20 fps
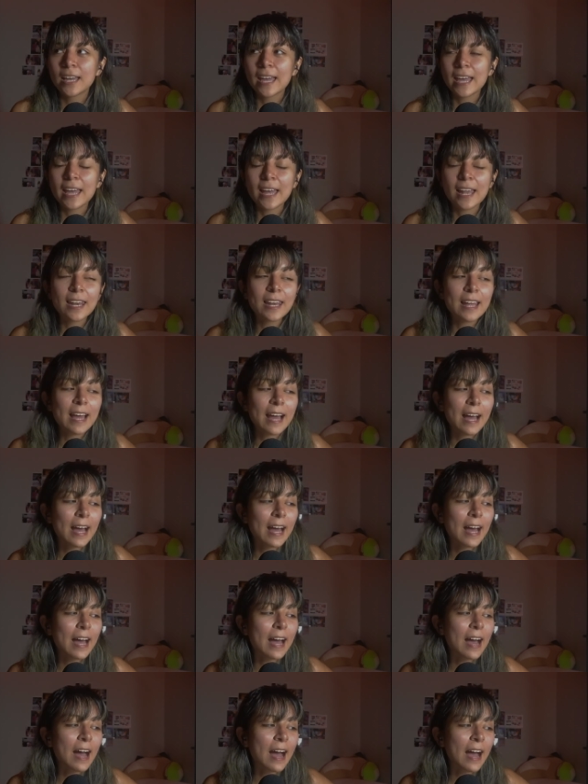and
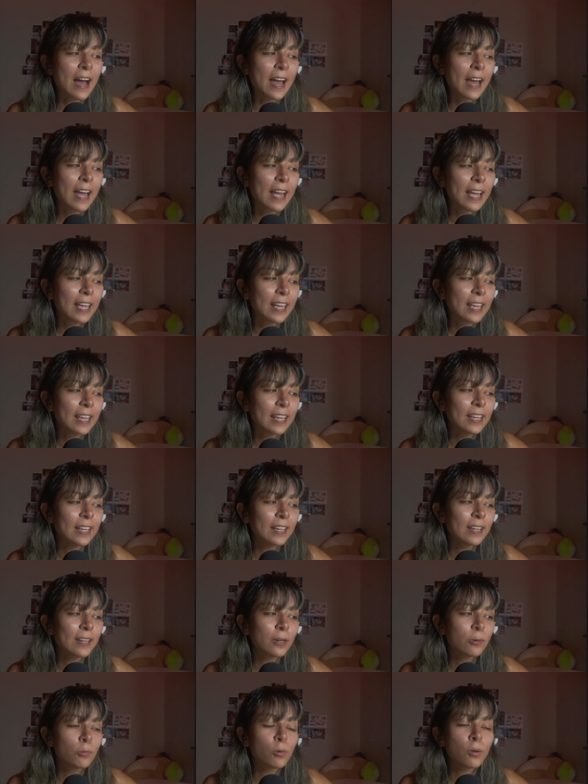I
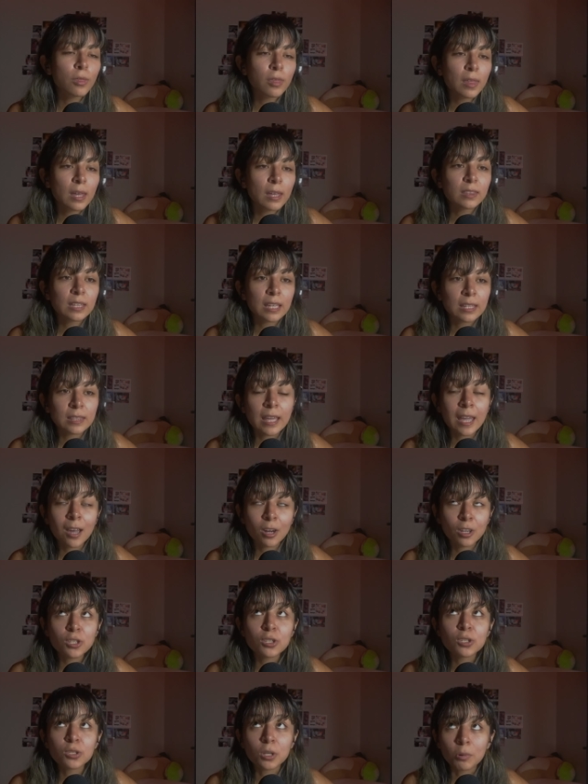will think that they are
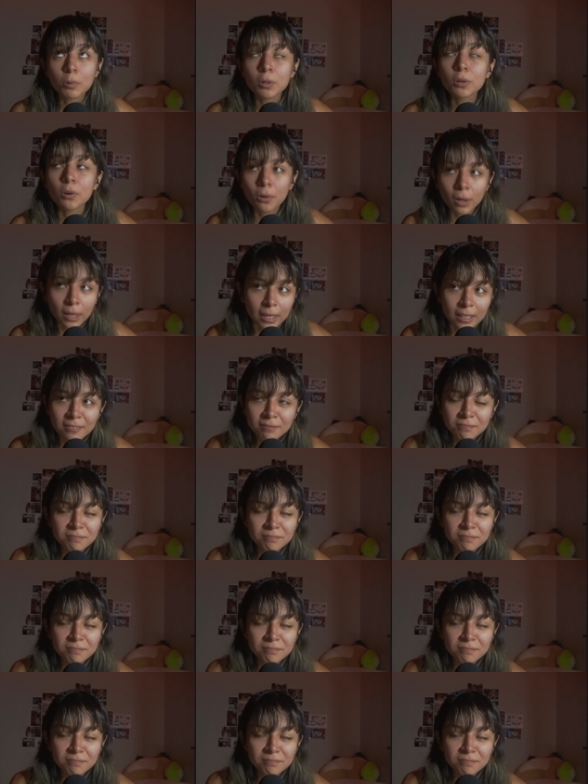so annoying.